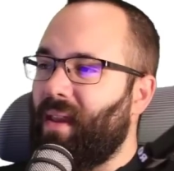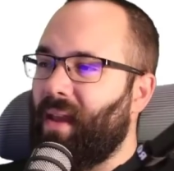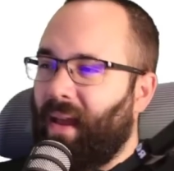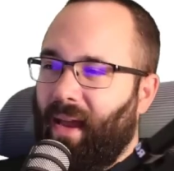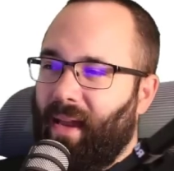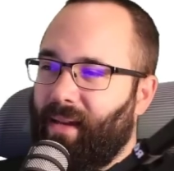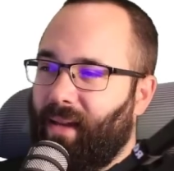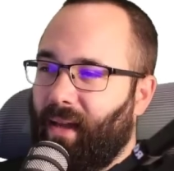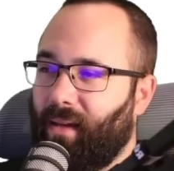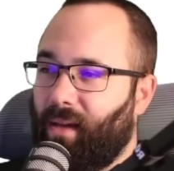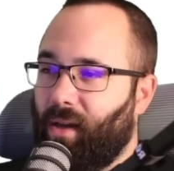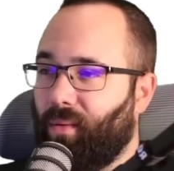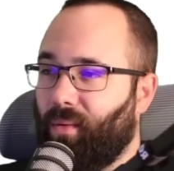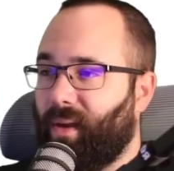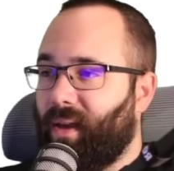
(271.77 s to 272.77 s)
And then
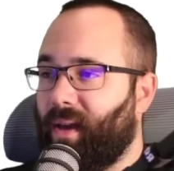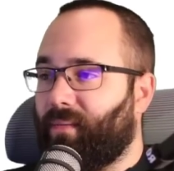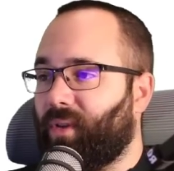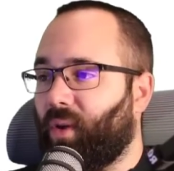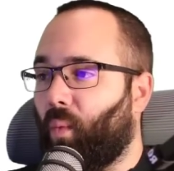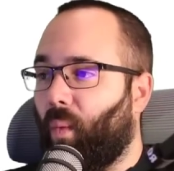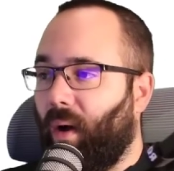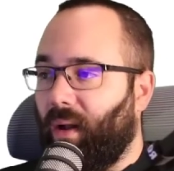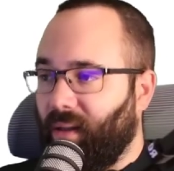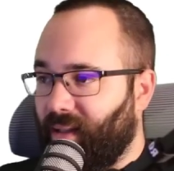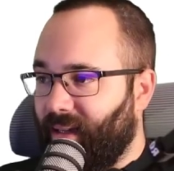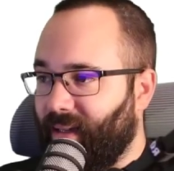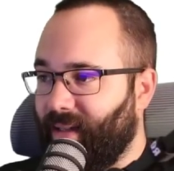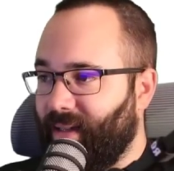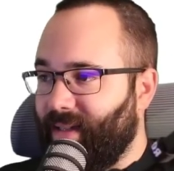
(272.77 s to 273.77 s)
here we have the wall
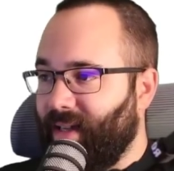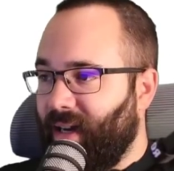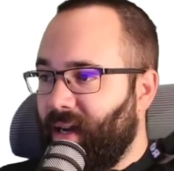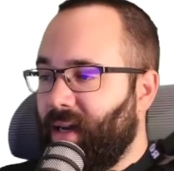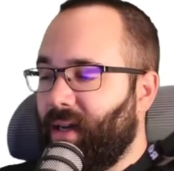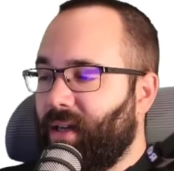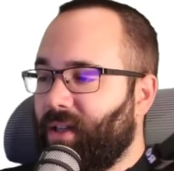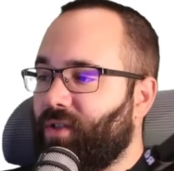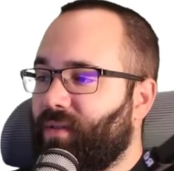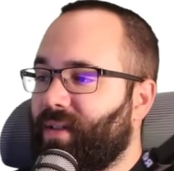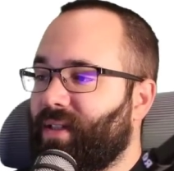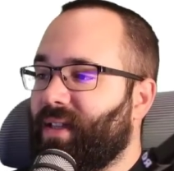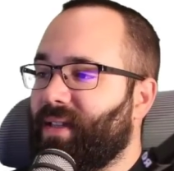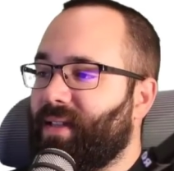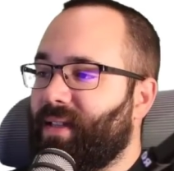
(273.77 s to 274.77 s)
thickness. So
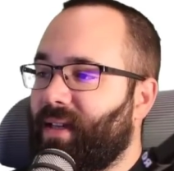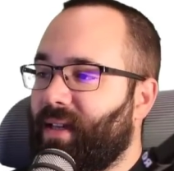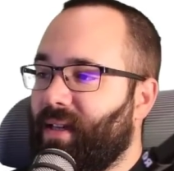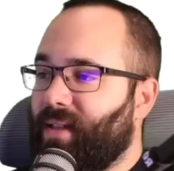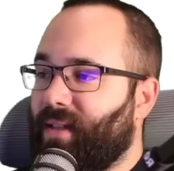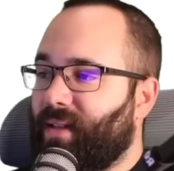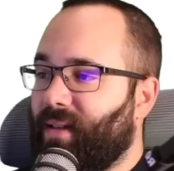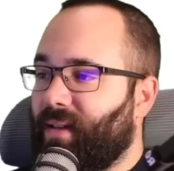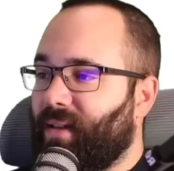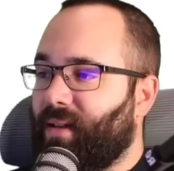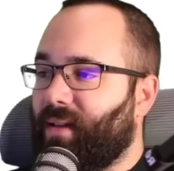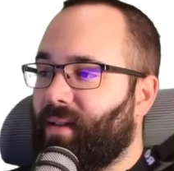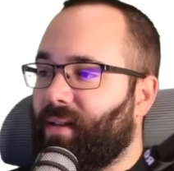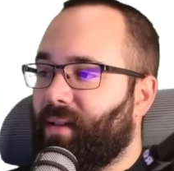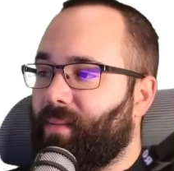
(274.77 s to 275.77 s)
as you can see, it
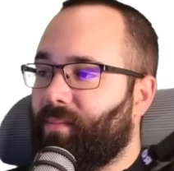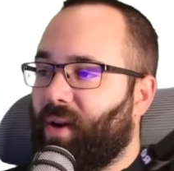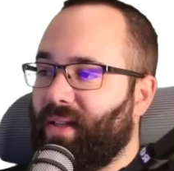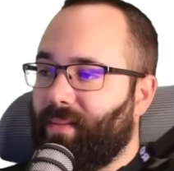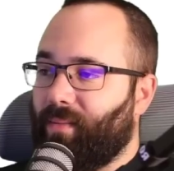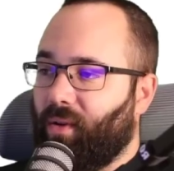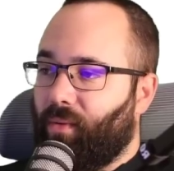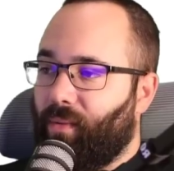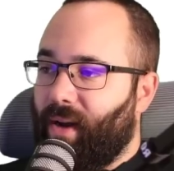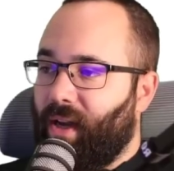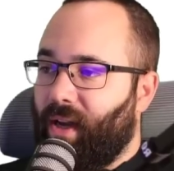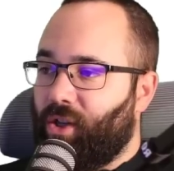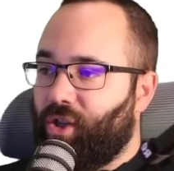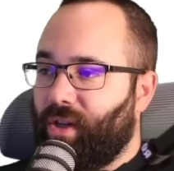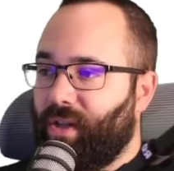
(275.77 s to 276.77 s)
uh, the possible
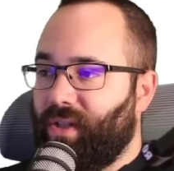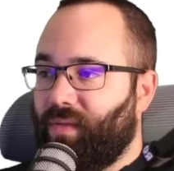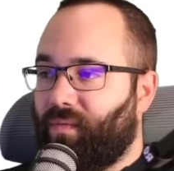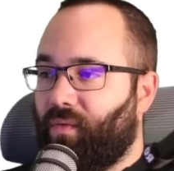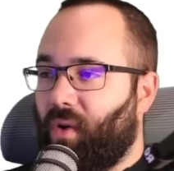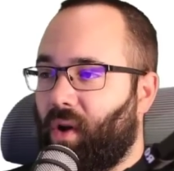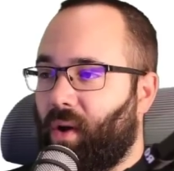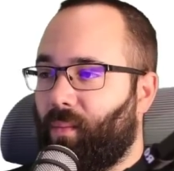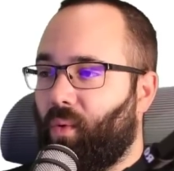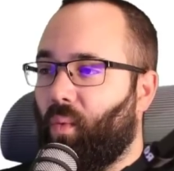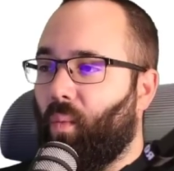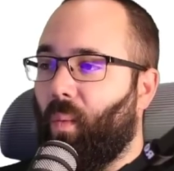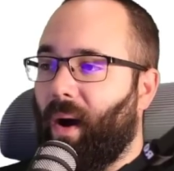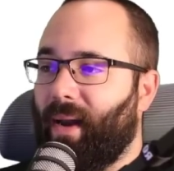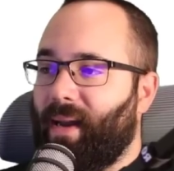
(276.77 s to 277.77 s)
range is from
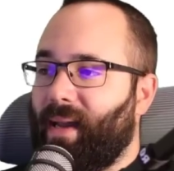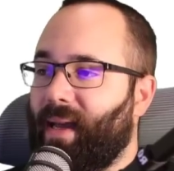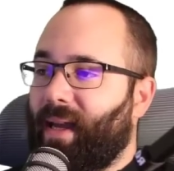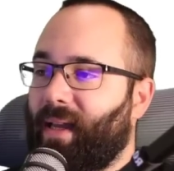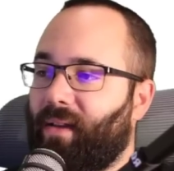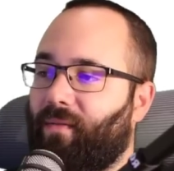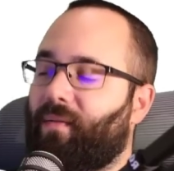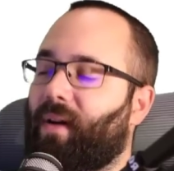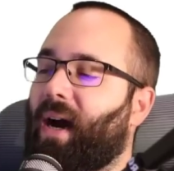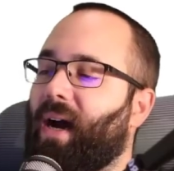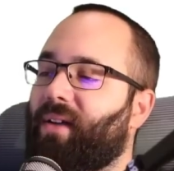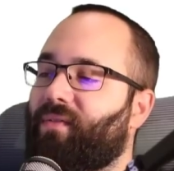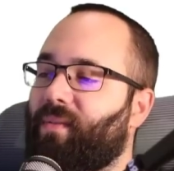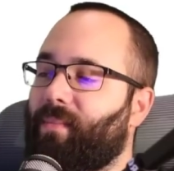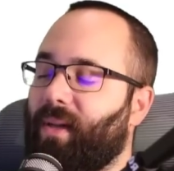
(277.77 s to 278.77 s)
one
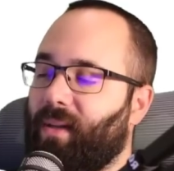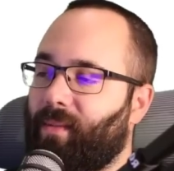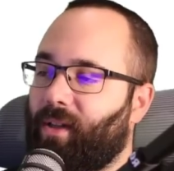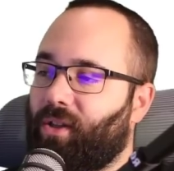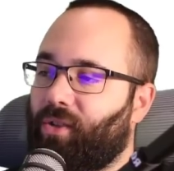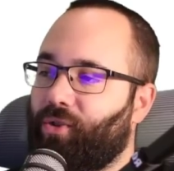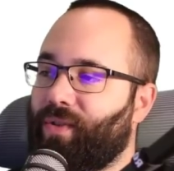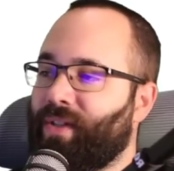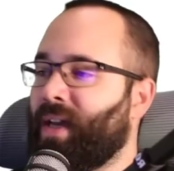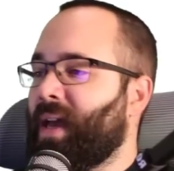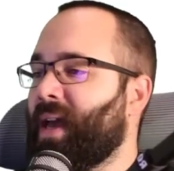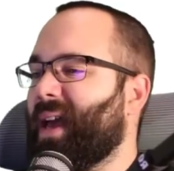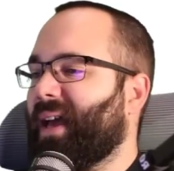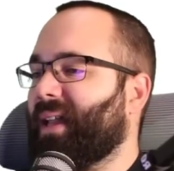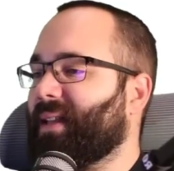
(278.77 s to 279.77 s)
eighty-five millimeters.
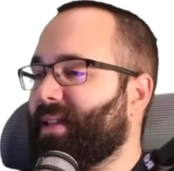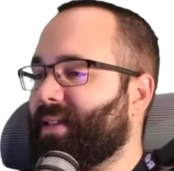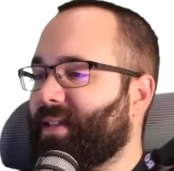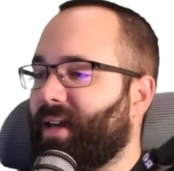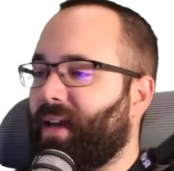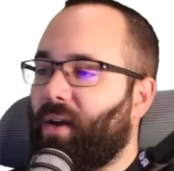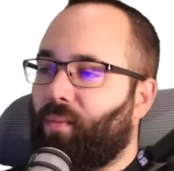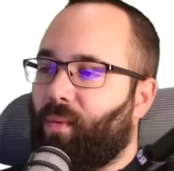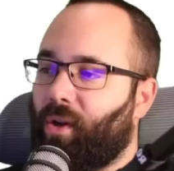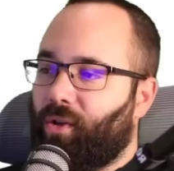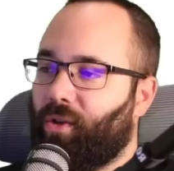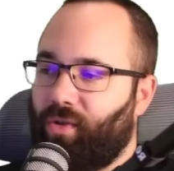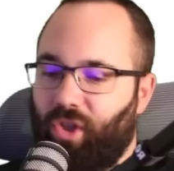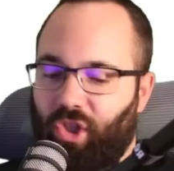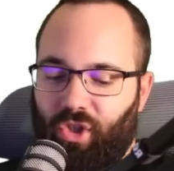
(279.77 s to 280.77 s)
And let's say I want
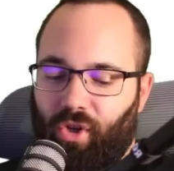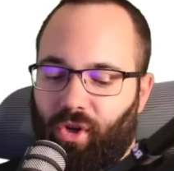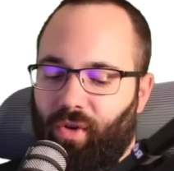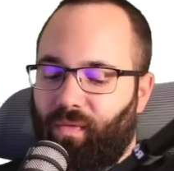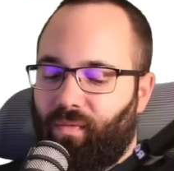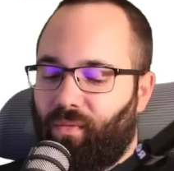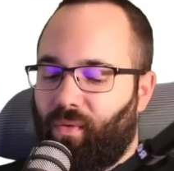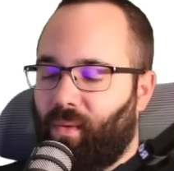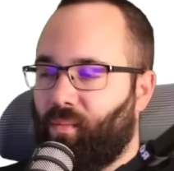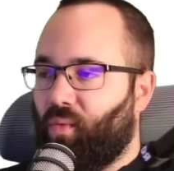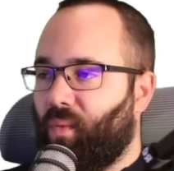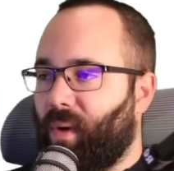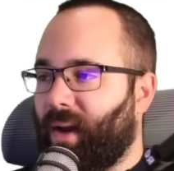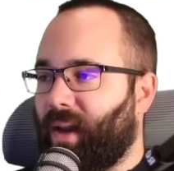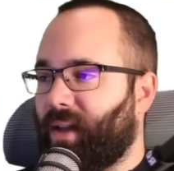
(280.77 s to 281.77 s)
to start
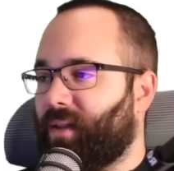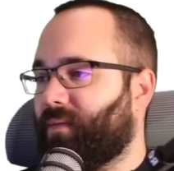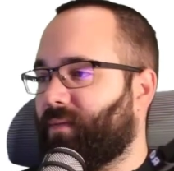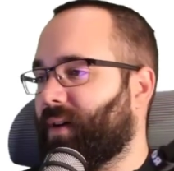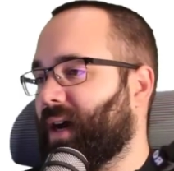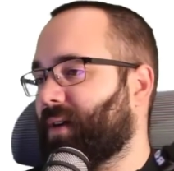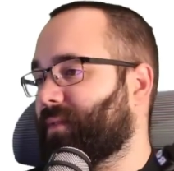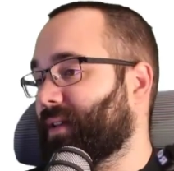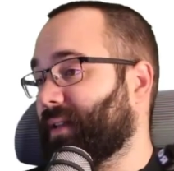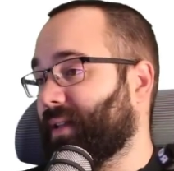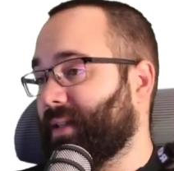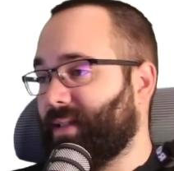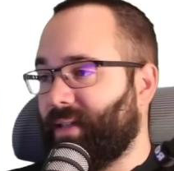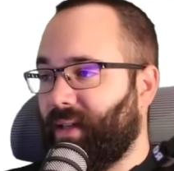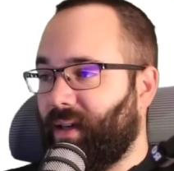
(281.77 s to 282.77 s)
from one eighty-five, and
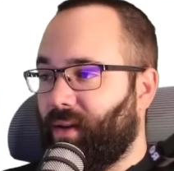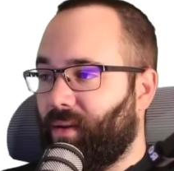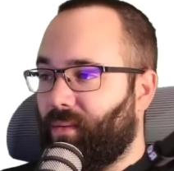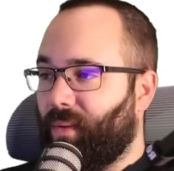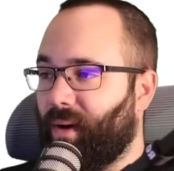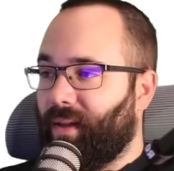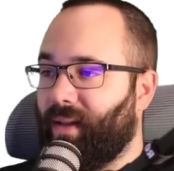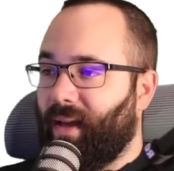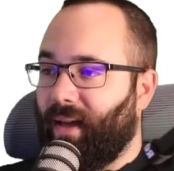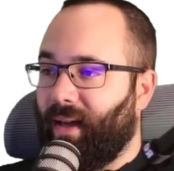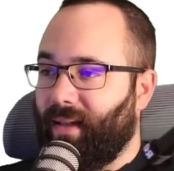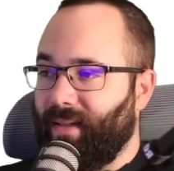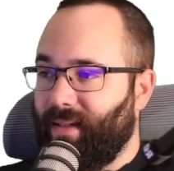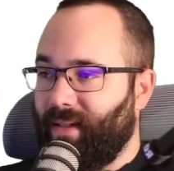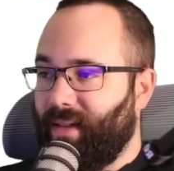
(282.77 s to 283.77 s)
let's see what
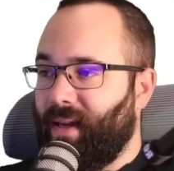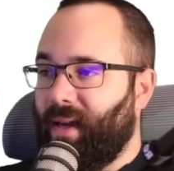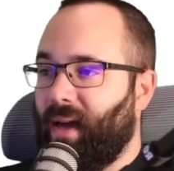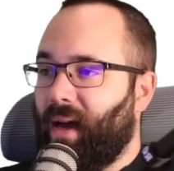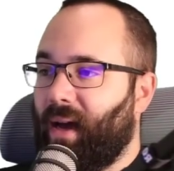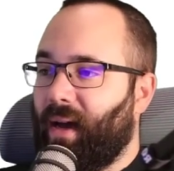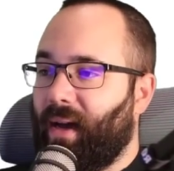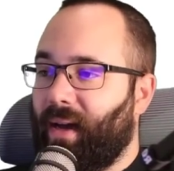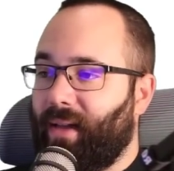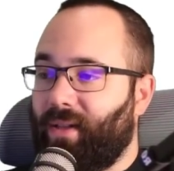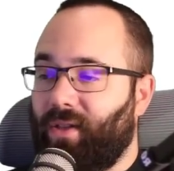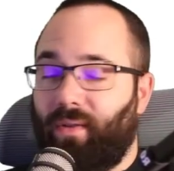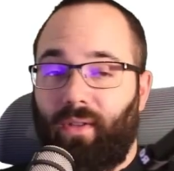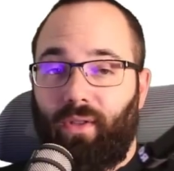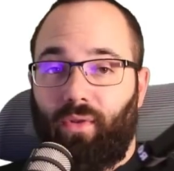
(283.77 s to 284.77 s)
else uh,
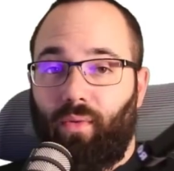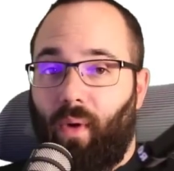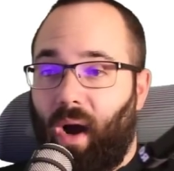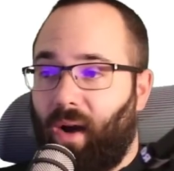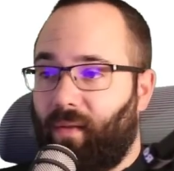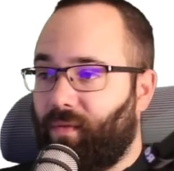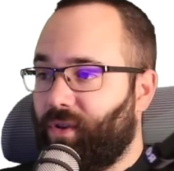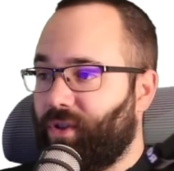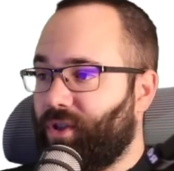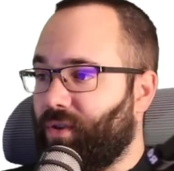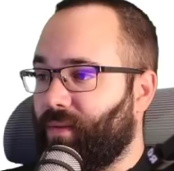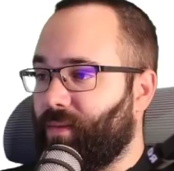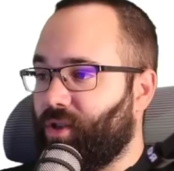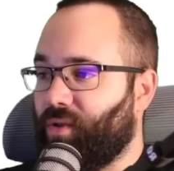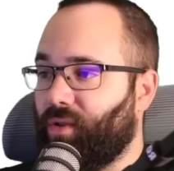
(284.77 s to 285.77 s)
it's going to offer. So
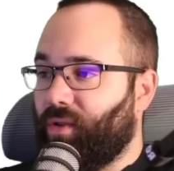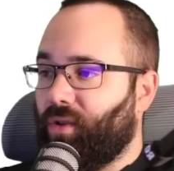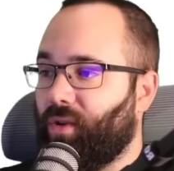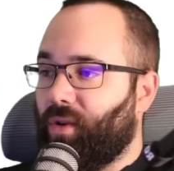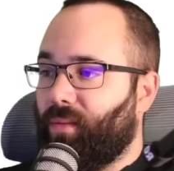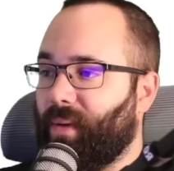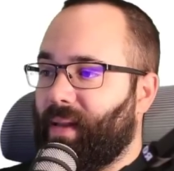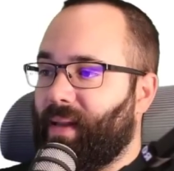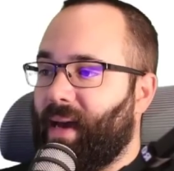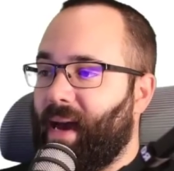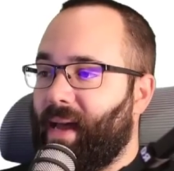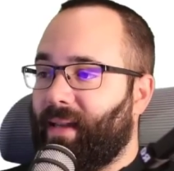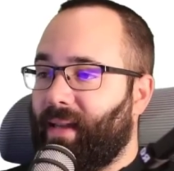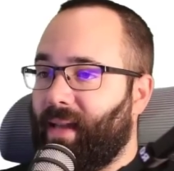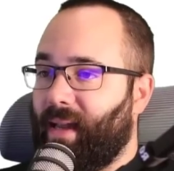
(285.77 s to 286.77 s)
I'm just going to go with
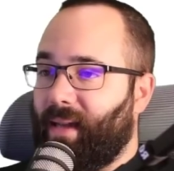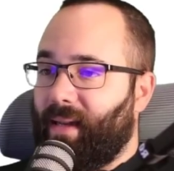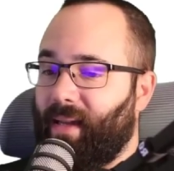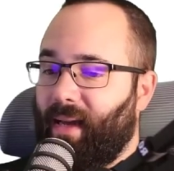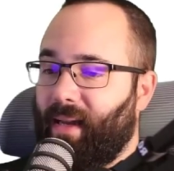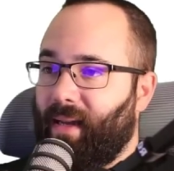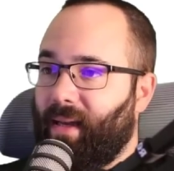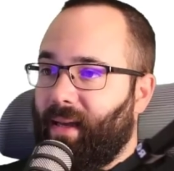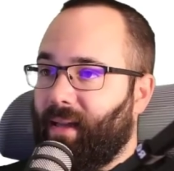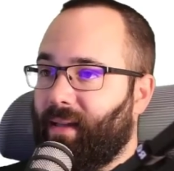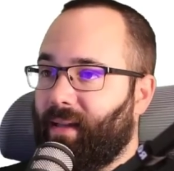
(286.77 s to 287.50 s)
that and then hit